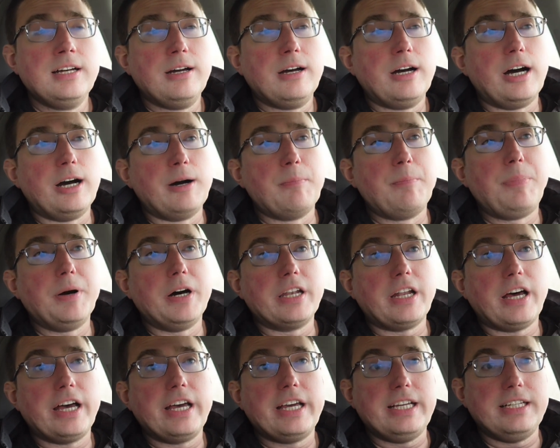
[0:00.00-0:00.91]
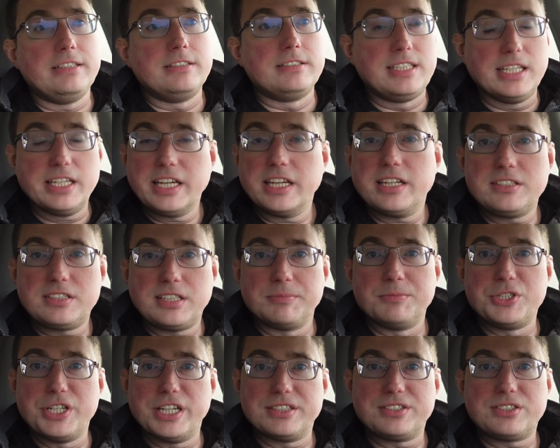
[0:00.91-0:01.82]
but I did get
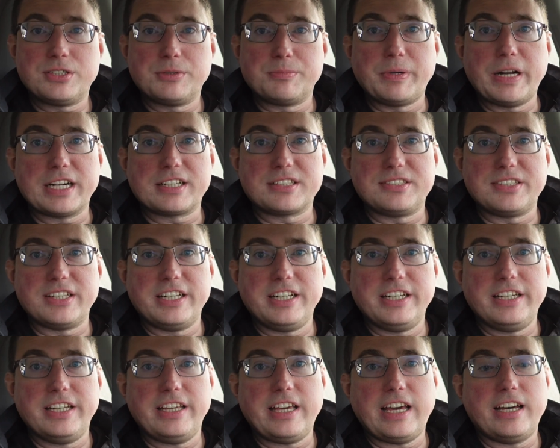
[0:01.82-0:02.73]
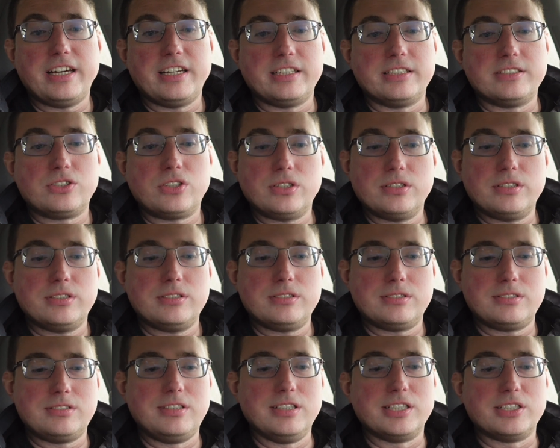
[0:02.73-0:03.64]
some chances to practice in it at
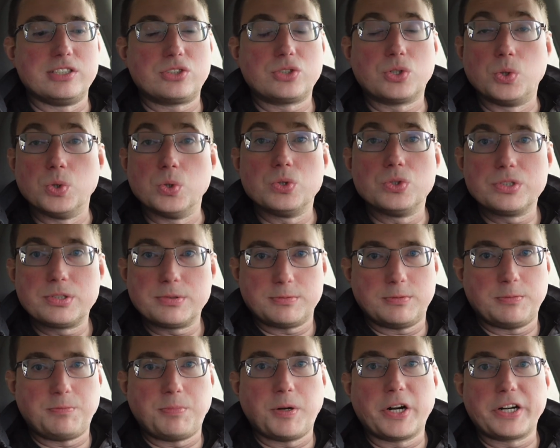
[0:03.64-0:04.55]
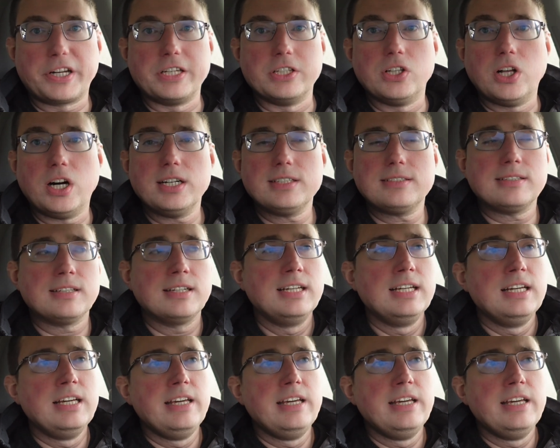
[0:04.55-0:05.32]
the school's parking lot,